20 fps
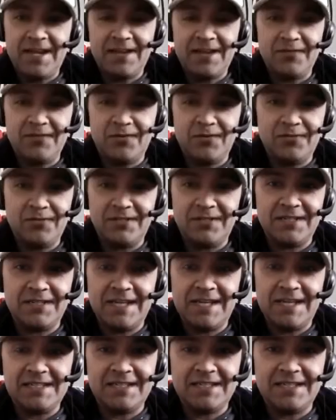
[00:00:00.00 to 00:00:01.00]
don't know. Did you
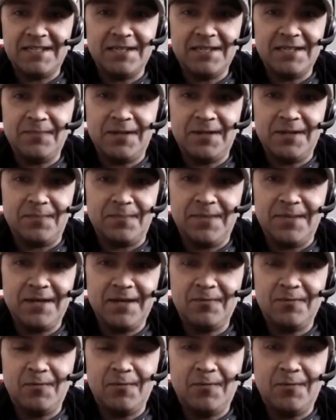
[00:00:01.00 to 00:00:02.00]
guys sign anybody
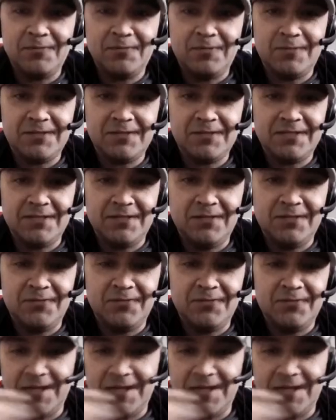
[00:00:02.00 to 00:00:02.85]
big? What's the deal with you